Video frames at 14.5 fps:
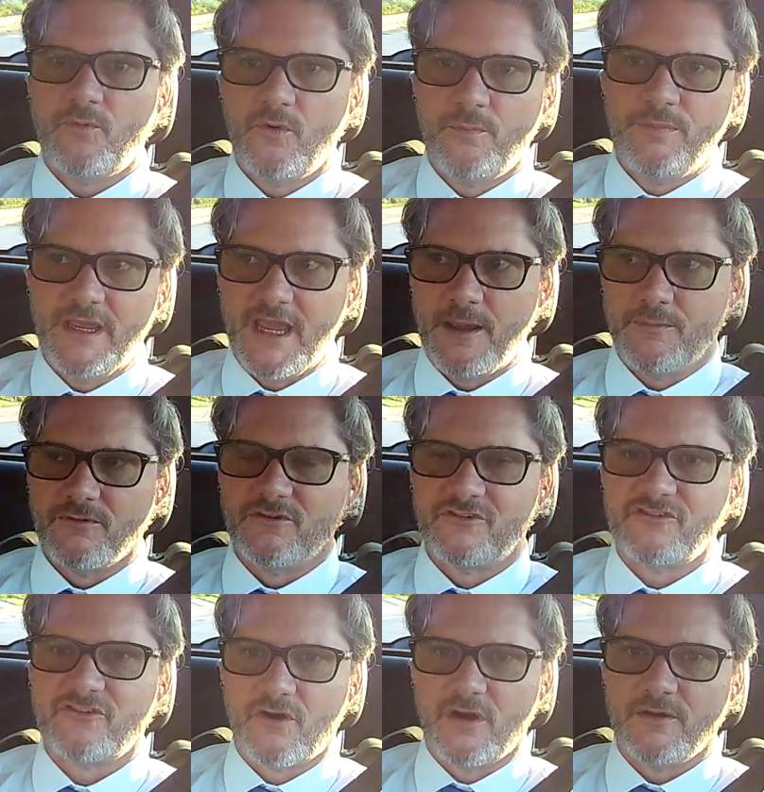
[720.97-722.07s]
will be able to
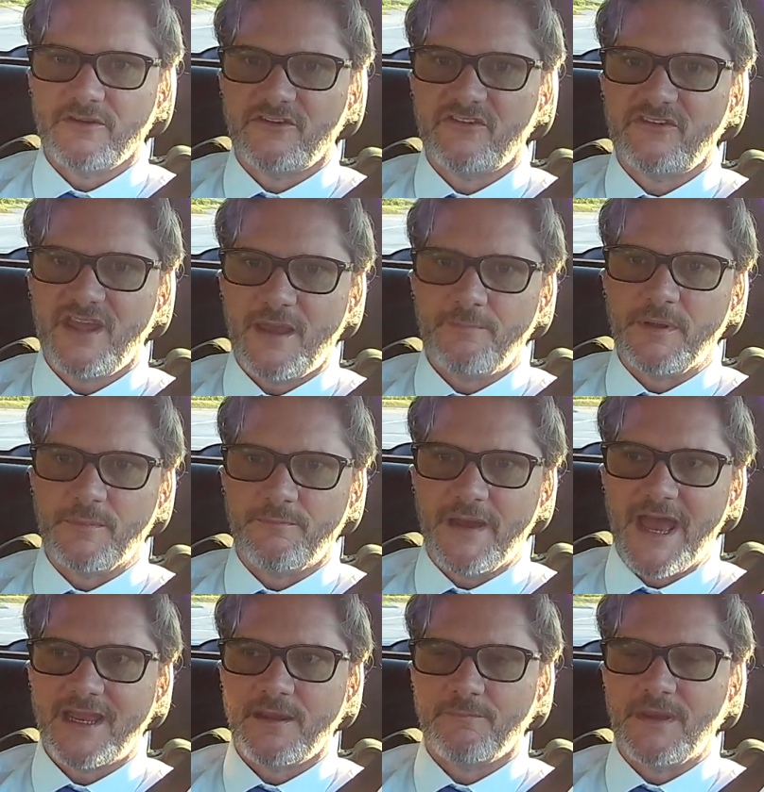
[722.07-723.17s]
start stepping
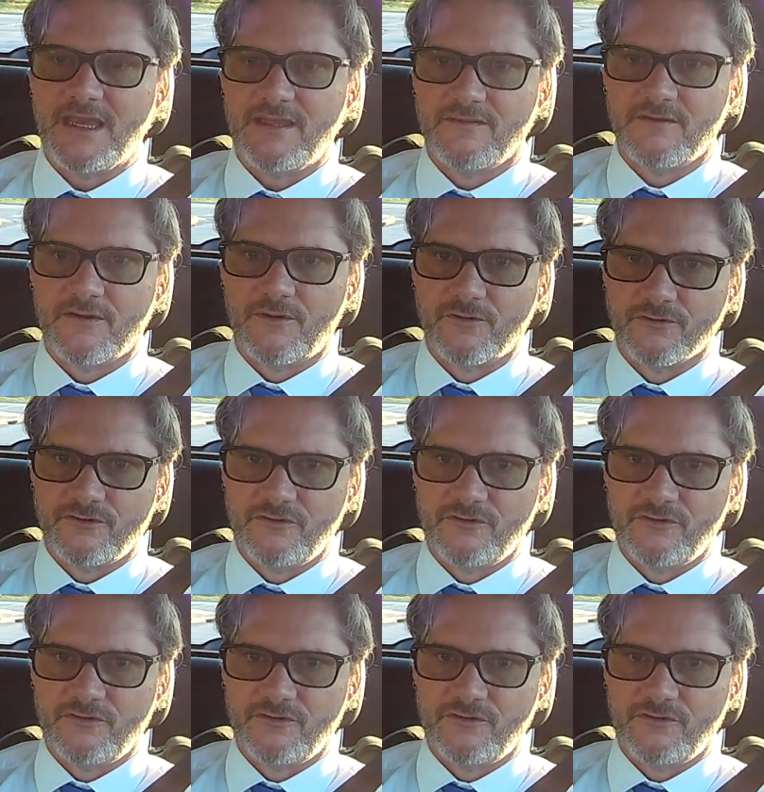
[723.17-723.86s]
back and making their own